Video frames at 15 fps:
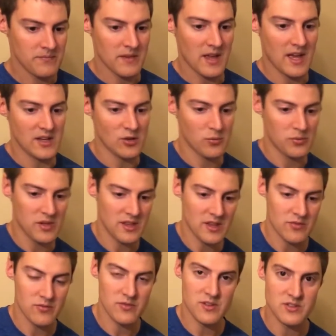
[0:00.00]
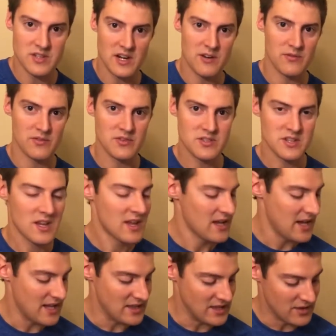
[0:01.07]
And you'll play that through the entire verse,
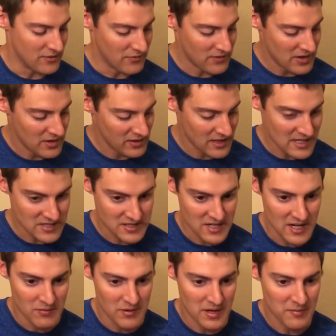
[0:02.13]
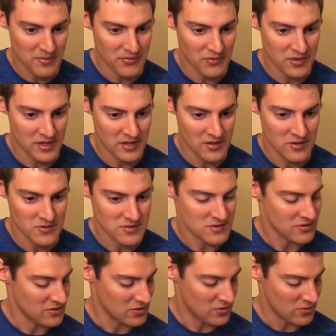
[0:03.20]
and then the very last time, right before it goes to
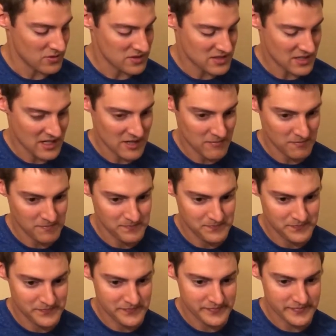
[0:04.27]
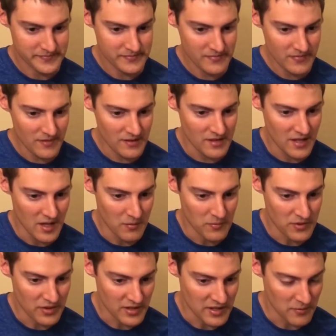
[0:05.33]
the chorus again,
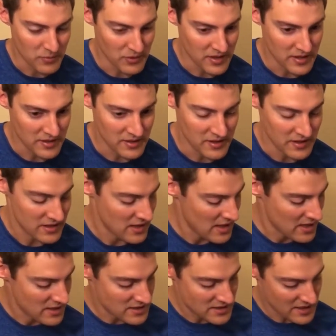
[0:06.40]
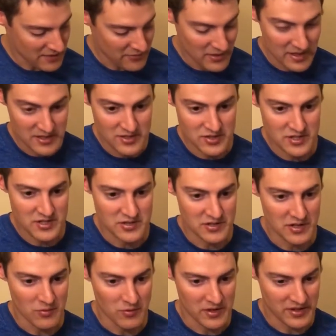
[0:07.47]
you're going to play the second fret of the G
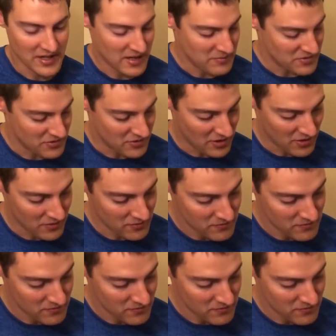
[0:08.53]
string one time, so you'll go.